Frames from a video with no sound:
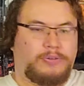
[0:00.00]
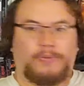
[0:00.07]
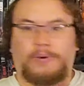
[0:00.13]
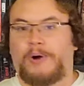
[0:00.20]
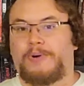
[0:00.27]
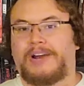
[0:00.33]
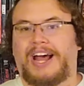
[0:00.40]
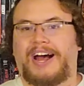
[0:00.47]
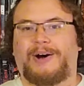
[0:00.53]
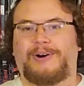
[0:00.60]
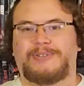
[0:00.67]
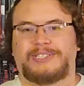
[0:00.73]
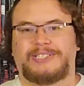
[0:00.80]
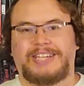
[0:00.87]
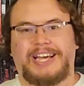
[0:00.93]

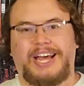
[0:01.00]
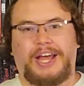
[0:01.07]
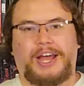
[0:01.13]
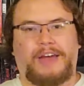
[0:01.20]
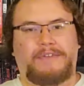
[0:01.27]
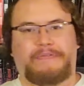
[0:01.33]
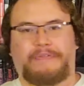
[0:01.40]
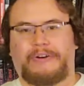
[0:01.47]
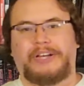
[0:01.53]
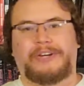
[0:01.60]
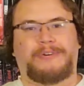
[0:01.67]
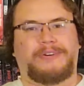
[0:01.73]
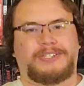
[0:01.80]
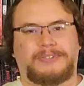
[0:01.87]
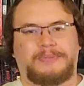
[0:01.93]
Roadhouse every
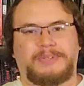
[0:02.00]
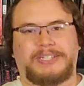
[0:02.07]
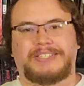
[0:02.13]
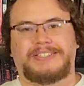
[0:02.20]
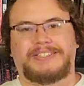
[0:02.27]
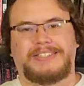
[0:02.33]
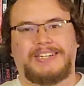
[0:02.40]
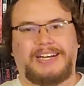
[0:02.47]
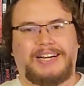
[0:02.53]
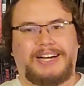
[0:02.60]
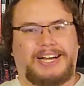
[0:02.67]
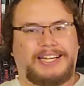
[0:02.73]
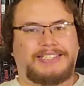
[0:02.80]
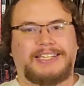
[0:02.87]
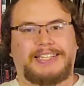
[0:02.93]
Christmas.
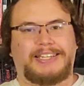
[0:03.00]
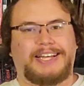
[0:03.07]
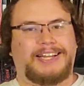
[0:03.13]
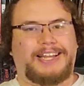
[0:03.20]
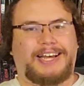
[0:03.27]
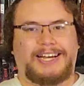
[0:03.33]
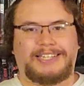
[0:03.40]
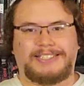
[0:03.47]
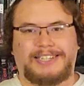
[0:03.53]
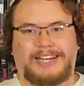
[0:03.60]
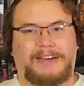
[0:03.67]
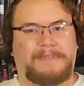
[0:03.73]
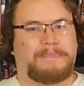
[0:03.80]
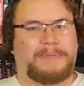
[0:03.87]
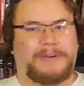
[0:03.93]
I said that last
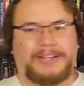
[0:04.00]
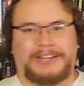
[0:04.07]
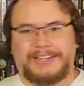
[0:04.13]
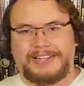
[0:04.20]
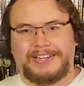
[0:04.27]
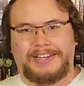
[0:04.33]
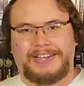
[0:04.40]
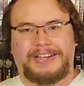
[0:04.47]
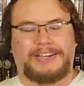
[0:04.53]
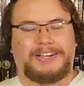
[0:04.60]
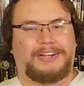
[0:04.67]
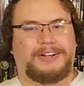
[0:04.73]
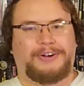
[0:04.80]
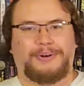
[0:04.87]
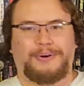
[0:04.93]
time, but
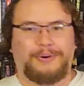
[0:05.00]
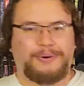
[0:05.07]
you know,